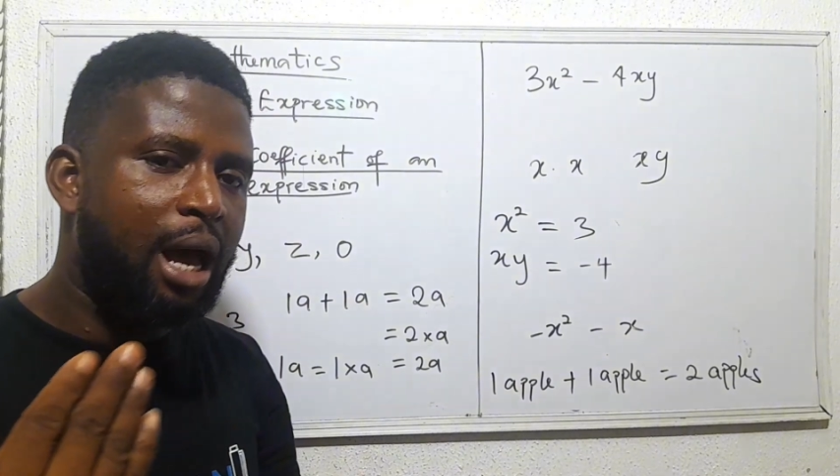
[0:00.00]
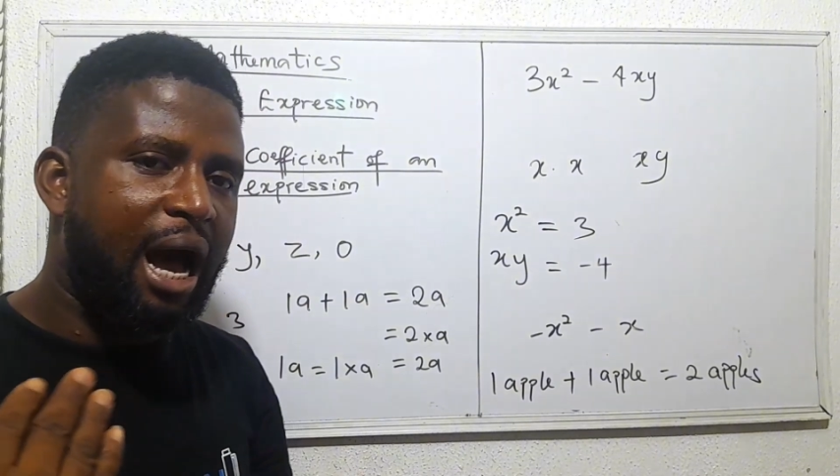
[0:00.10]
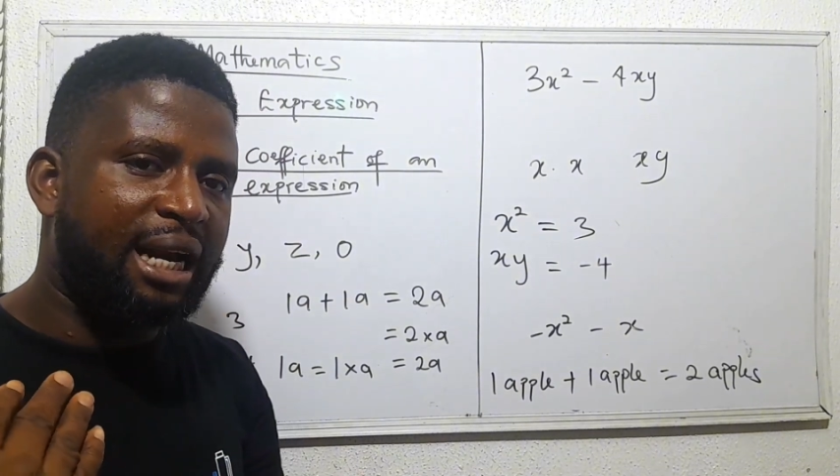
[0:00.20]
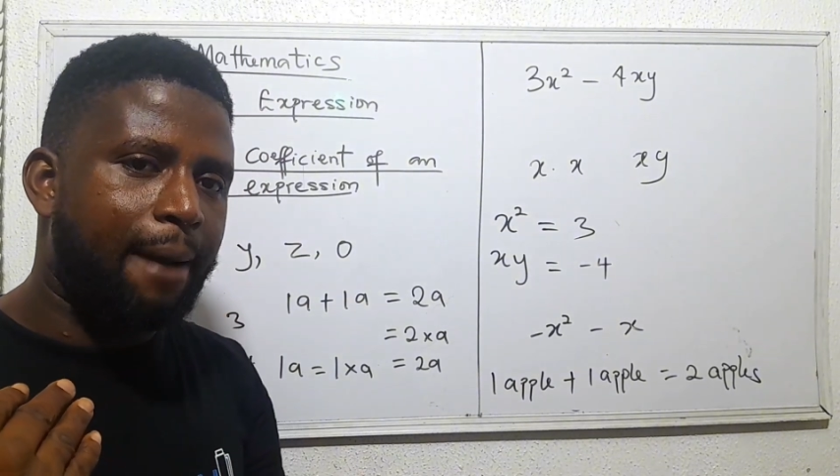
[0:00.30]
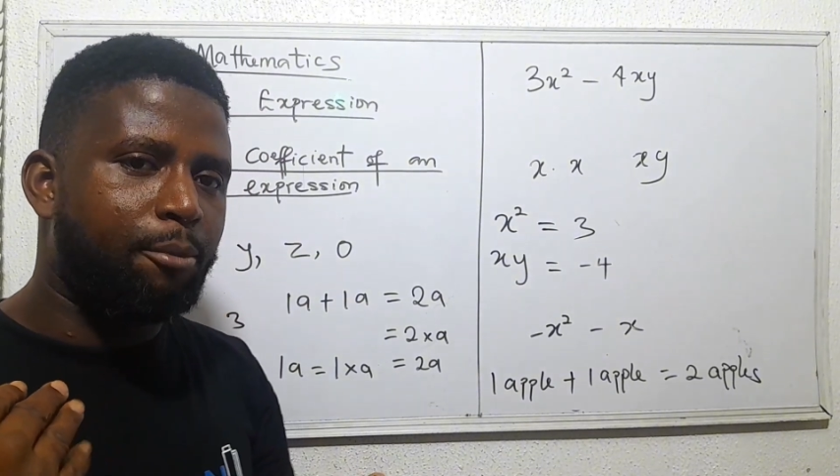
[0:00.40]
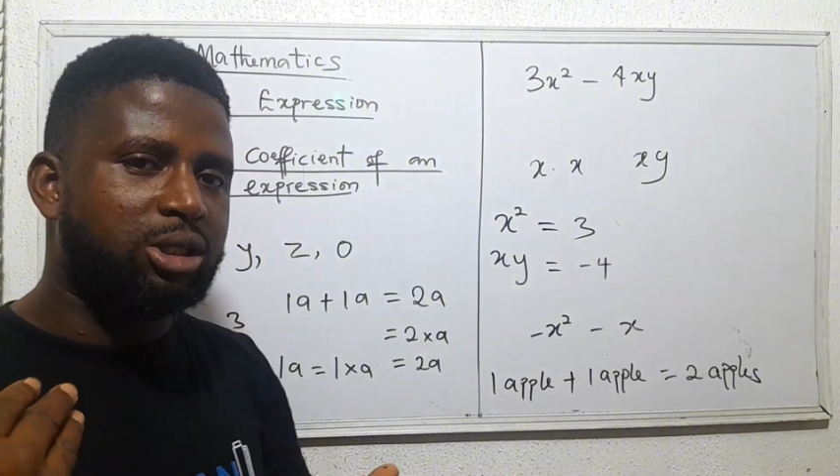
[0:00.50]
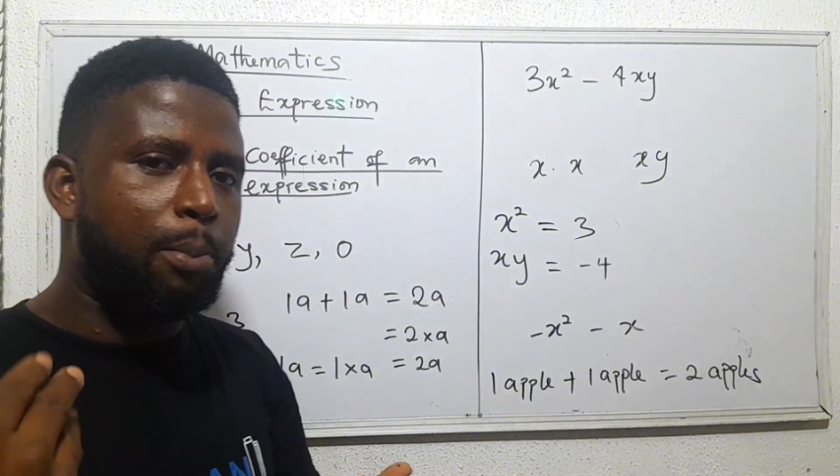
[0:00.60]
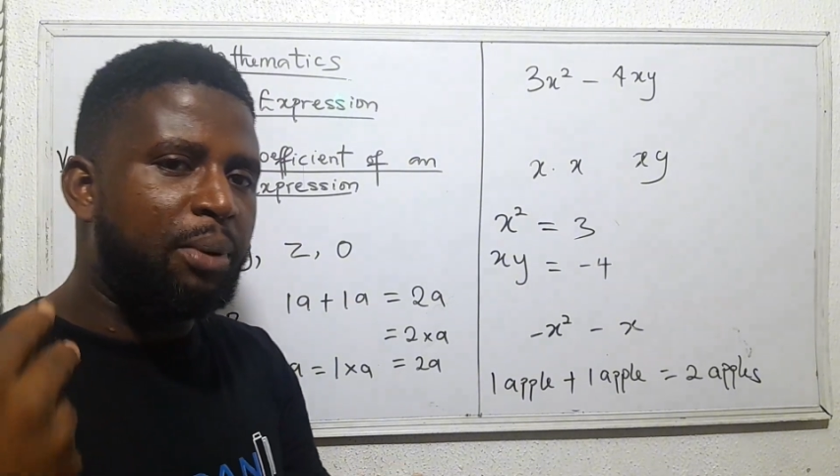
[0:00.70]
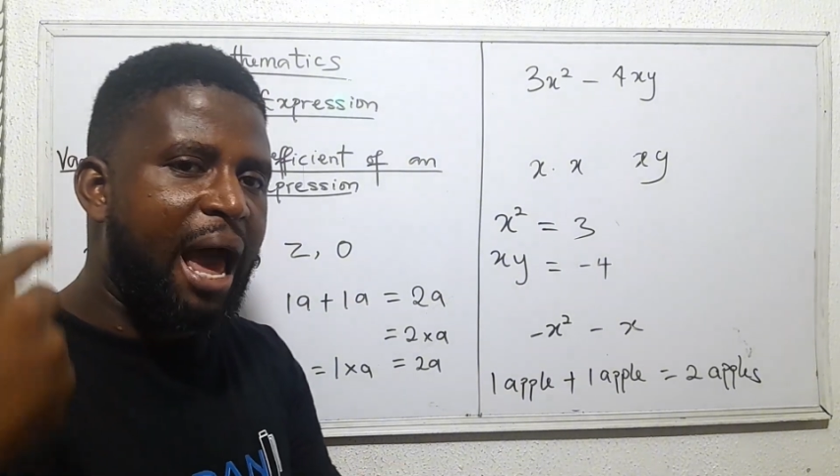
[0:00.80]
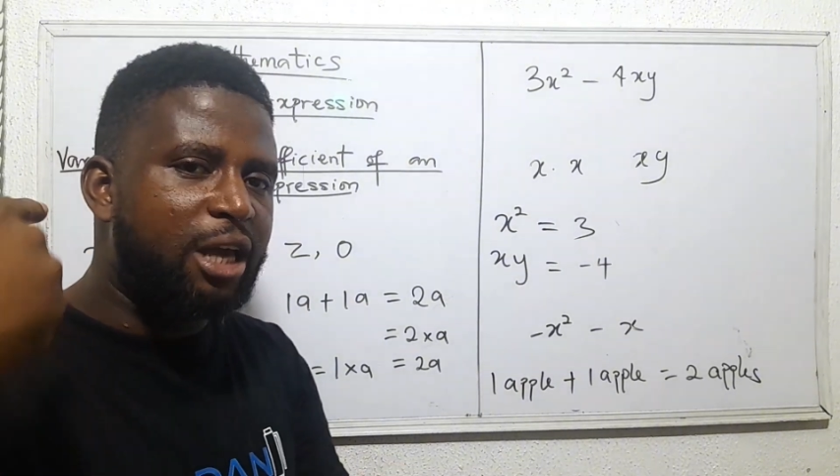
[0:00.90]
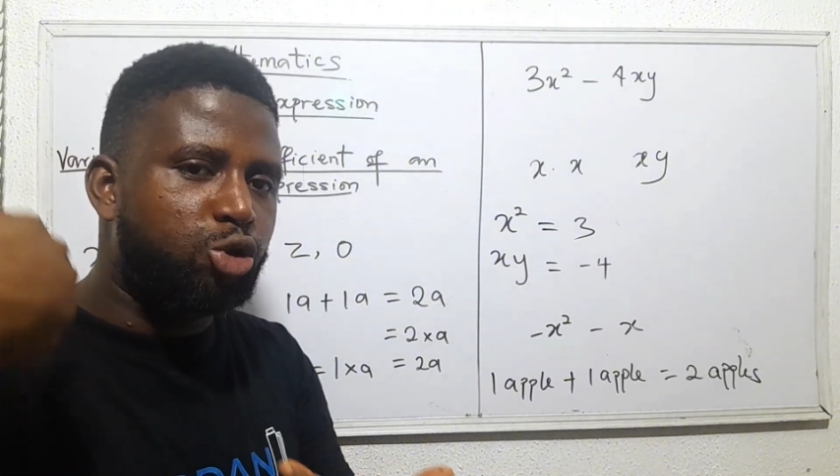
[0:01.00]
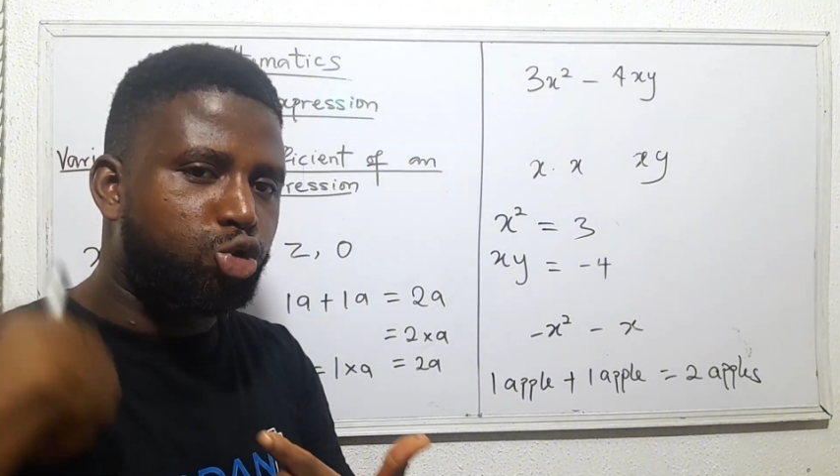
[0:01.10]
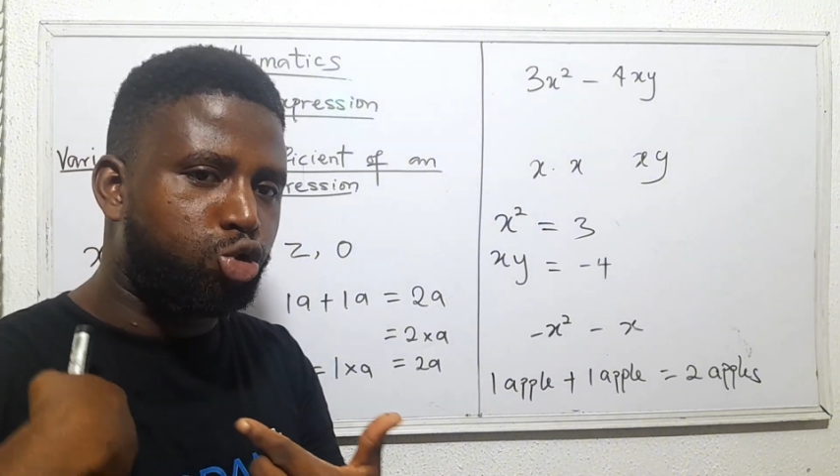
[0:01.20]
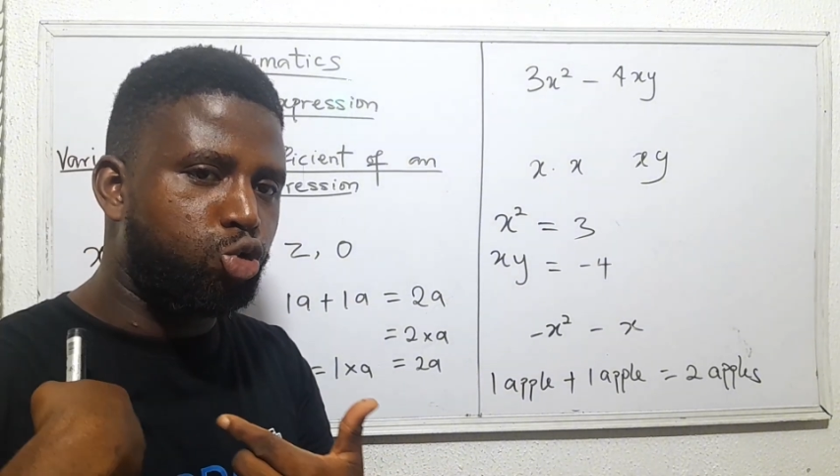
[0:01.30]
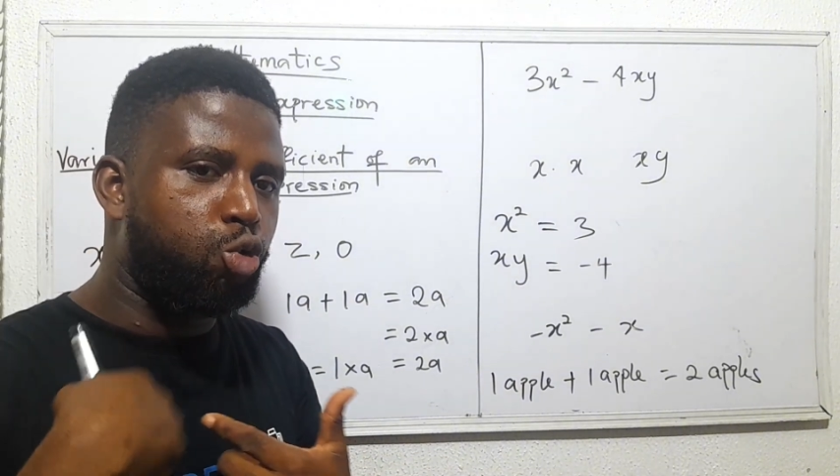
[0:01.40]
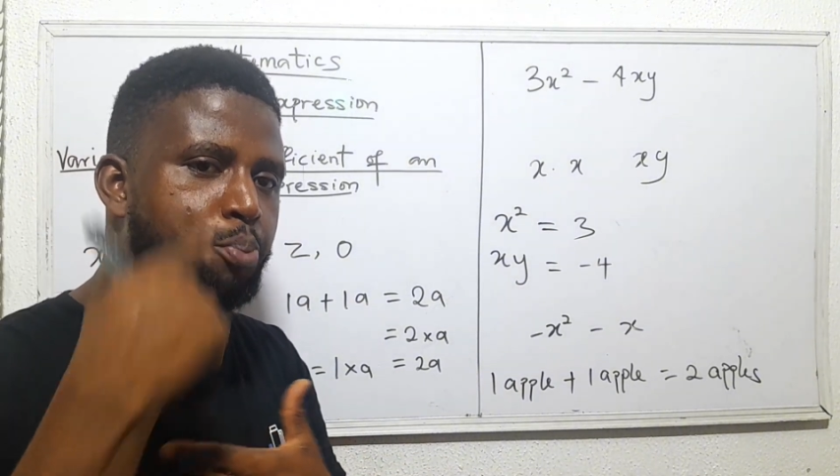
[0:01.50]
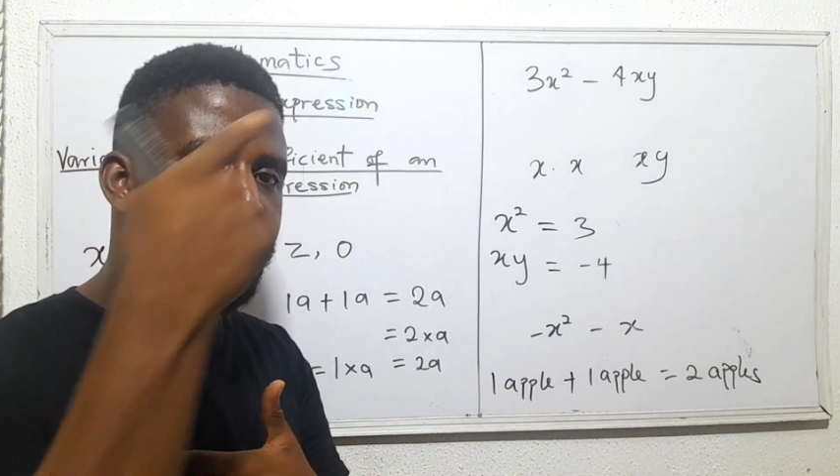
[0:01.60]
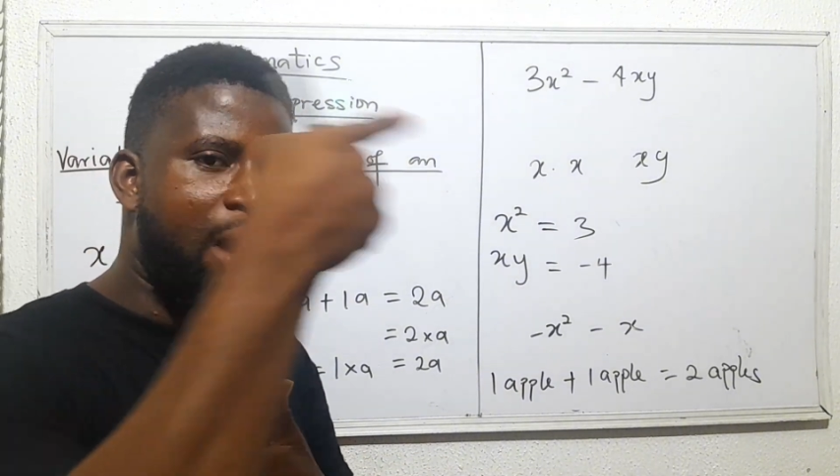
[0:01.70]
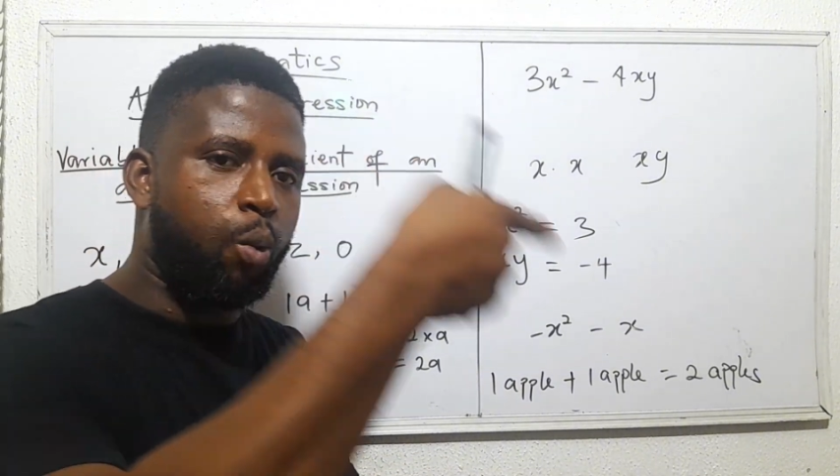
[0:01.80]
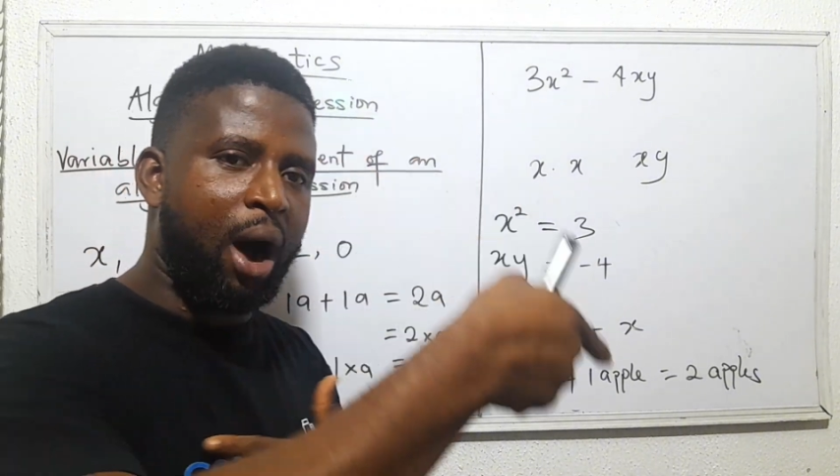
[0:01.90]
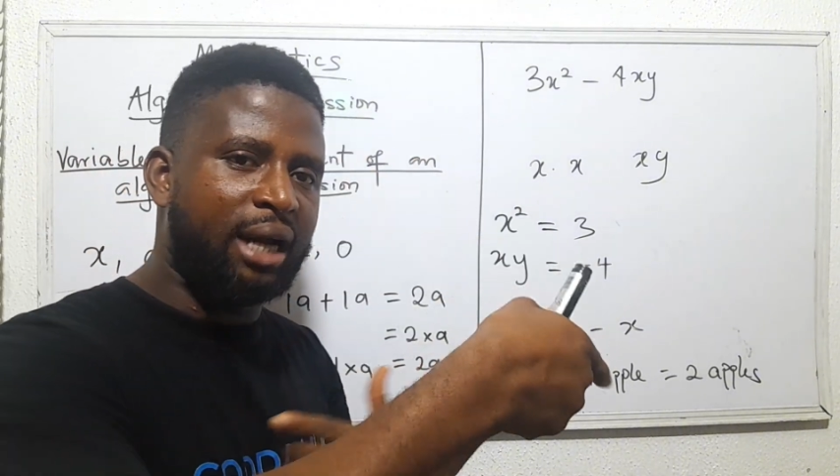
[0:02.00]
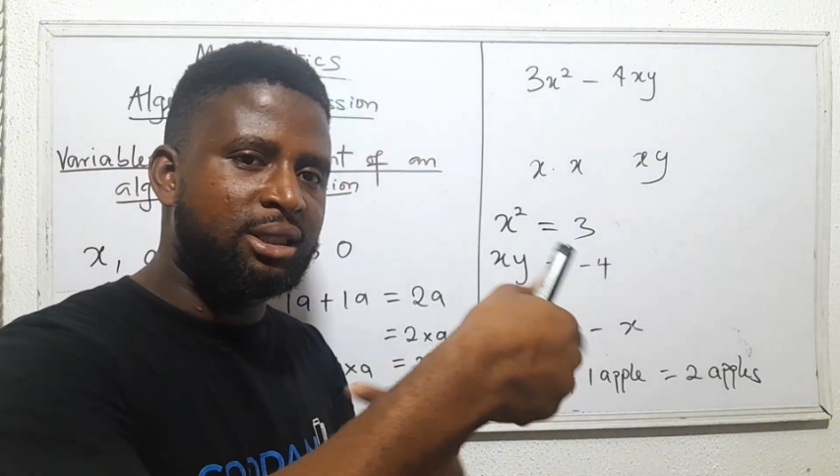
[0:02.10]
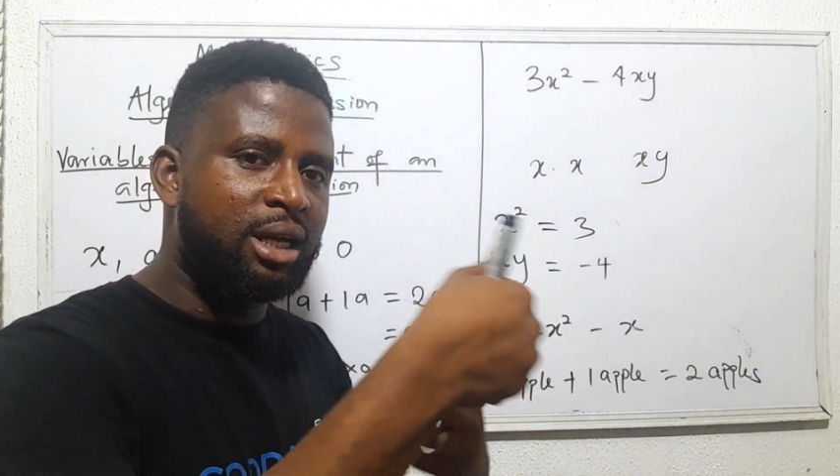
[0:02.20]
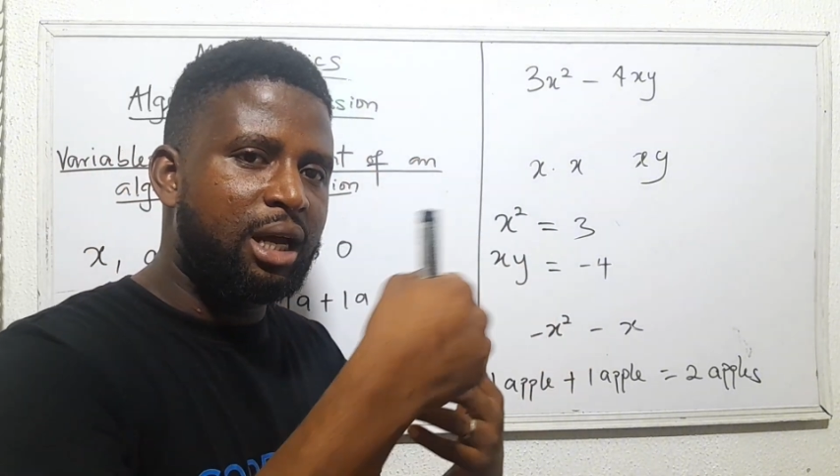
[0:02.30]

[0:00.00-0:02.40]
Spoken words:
and I'm multiplying 2 by 1,